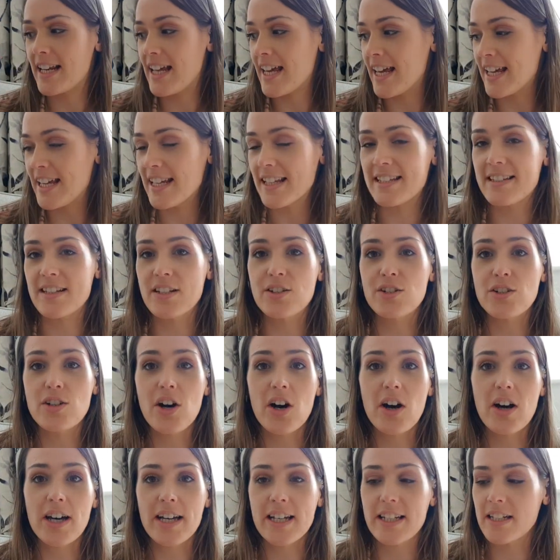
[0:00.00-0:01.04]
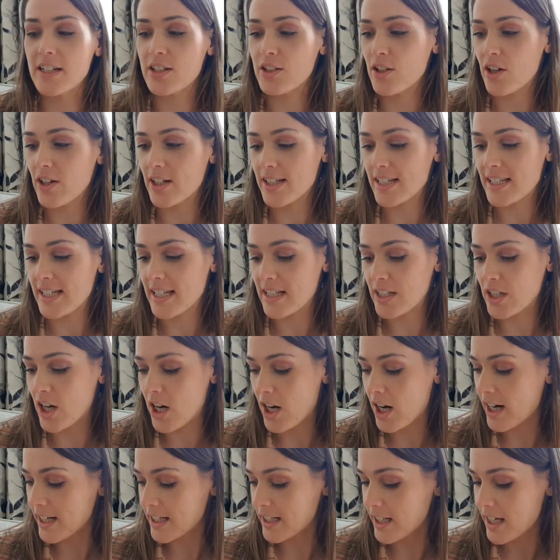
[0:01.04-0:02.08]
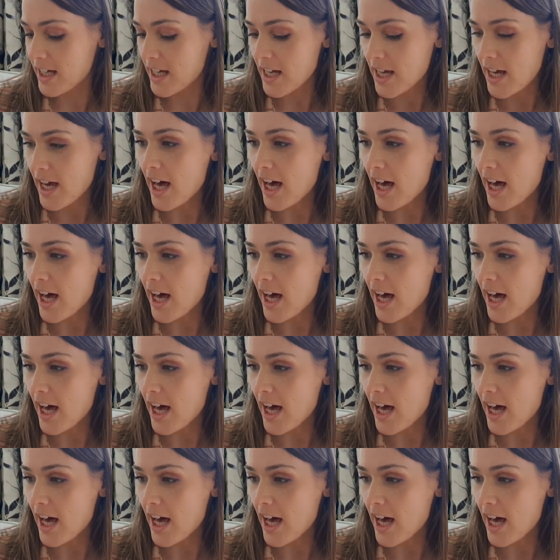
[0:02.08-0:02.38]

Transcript: It is $9.99.